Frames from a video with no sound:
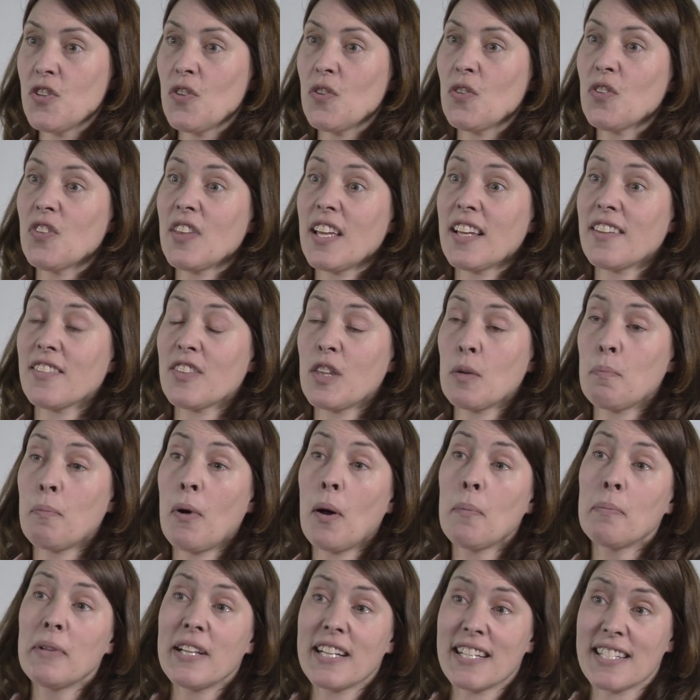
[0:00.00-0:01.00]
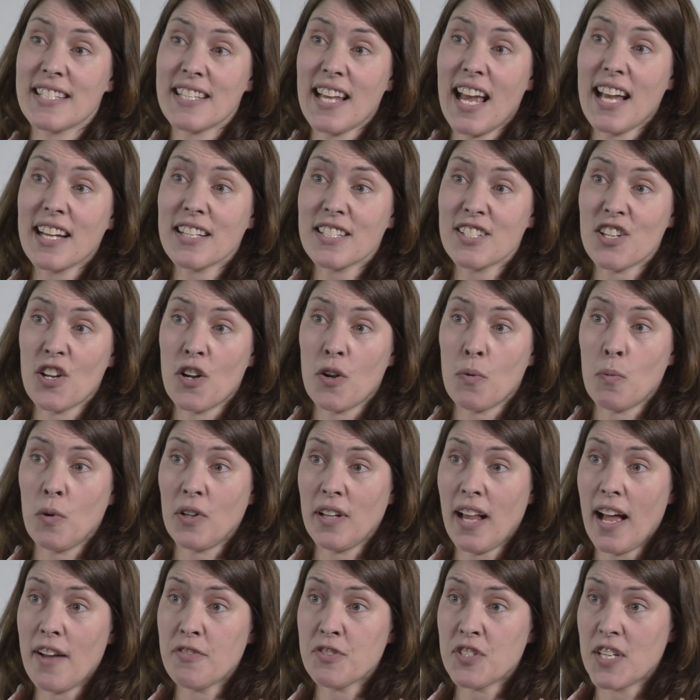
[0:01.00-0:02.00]
you think the public sector
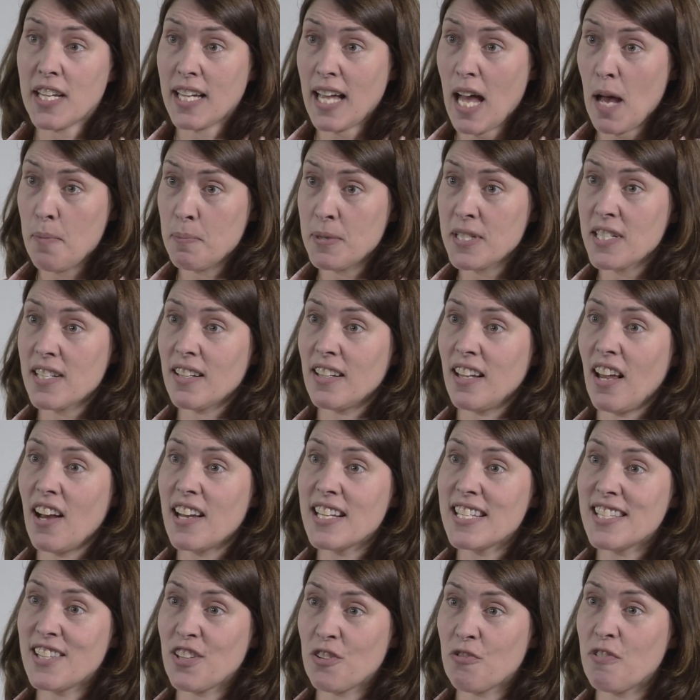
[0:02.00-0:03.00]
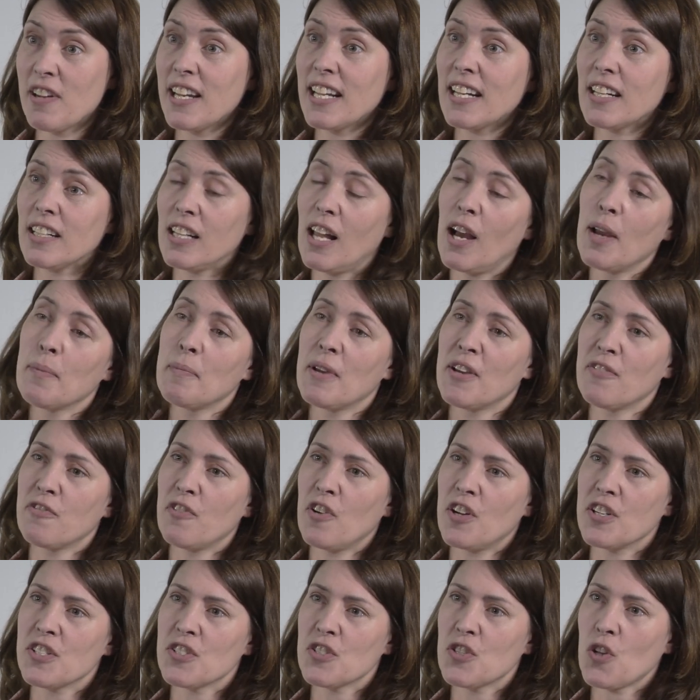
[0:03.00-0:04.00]
will have to capitalise the Green Climate
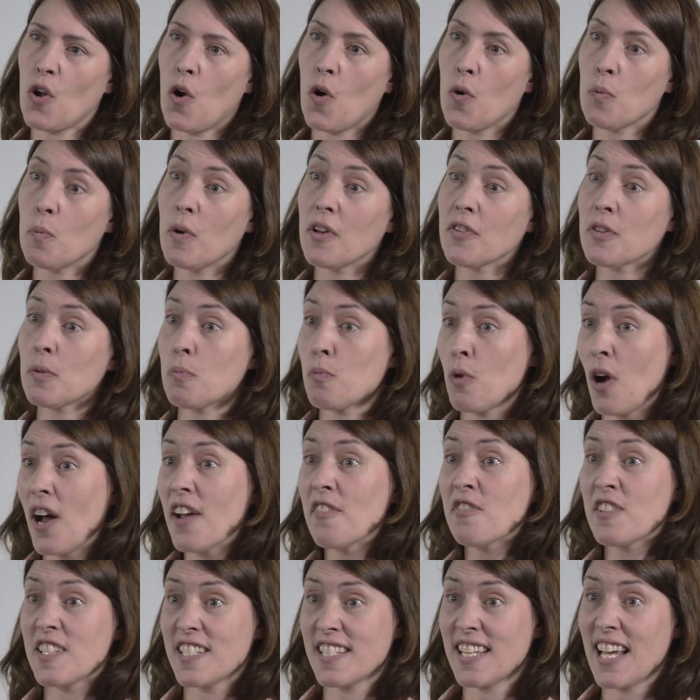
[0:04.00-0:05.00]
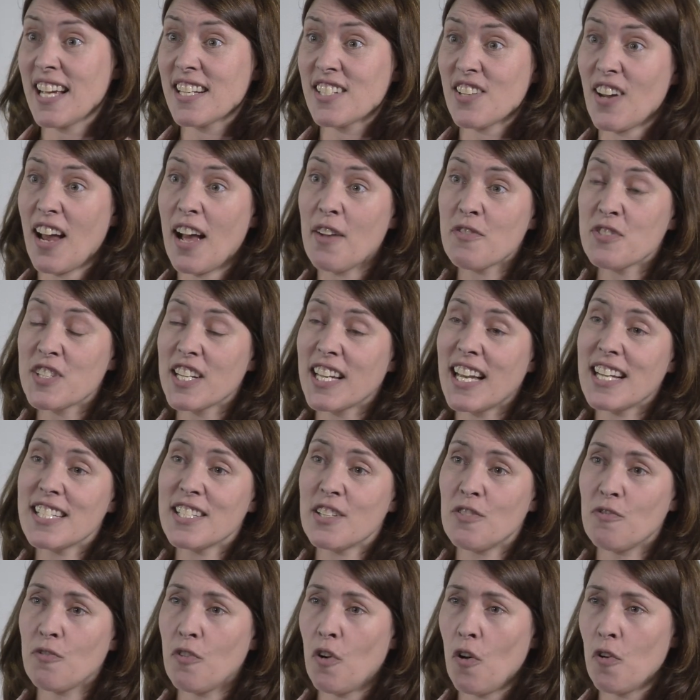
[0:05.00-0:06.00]
Fund, or will the private sector have to
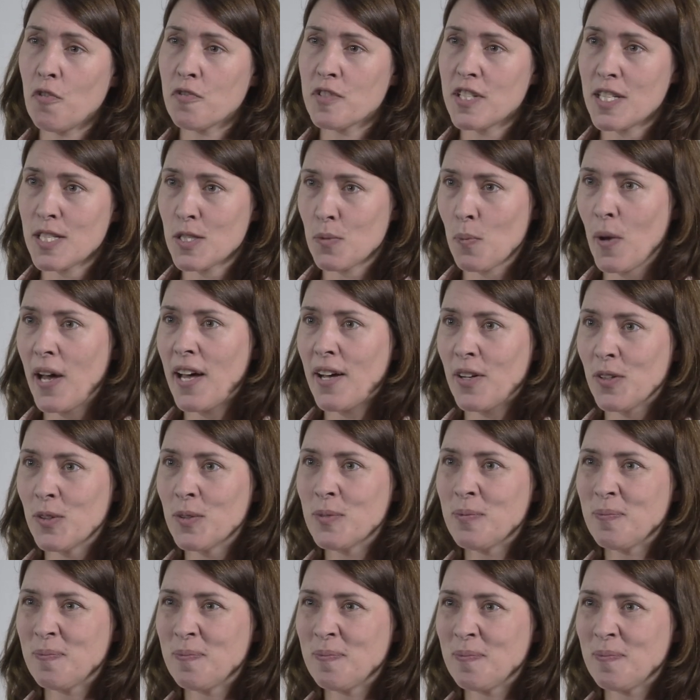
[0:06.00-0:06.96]
get involved as well?